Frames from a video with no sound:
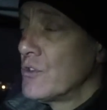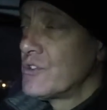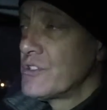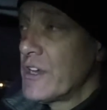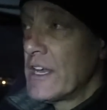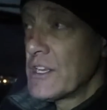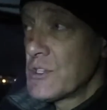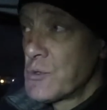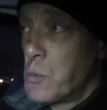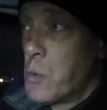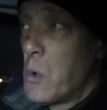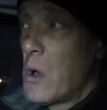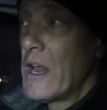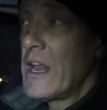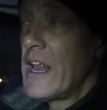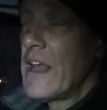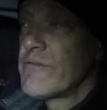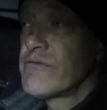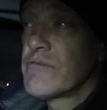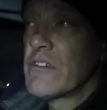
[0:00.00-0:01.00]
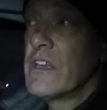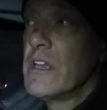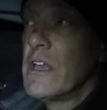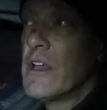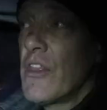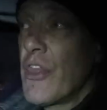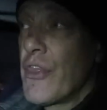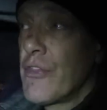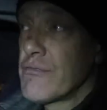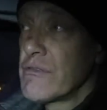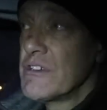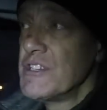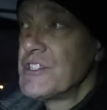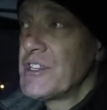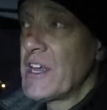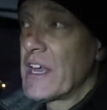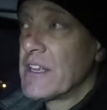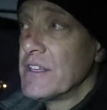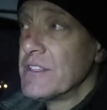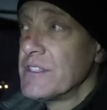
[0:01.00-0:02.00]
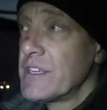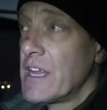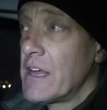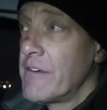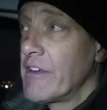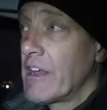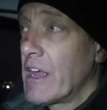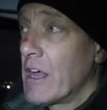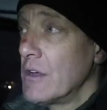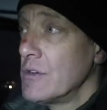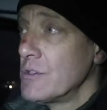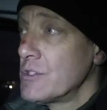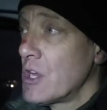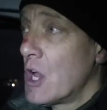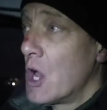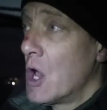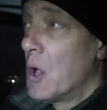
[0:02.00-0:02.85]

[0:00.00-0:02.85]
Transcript: So that's one every 3 seconds. There it goes.